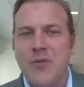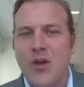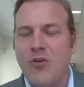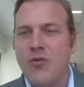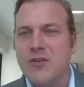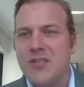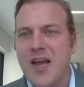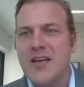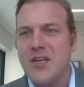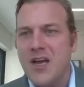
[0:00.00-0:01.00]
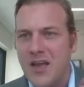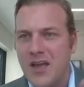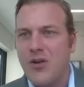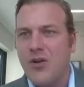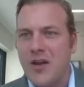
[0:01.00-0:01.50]
across Asia,
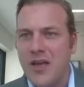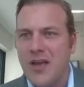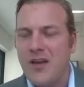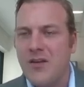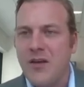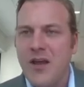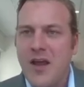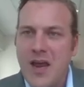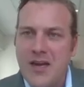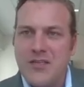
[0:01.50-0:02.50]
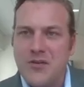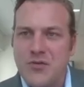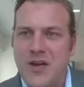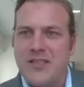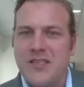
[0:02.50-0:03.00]
including in energy
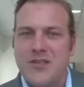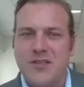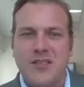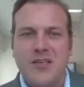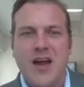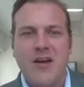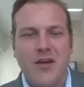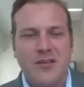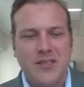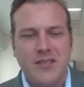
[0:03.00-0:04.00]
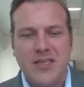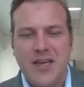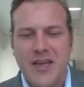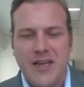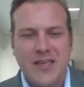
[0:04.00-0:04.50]
transition scenarios in the
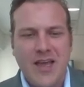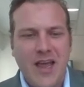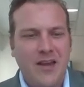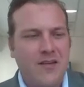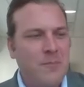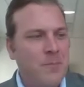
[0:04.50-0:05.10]
decades ahead.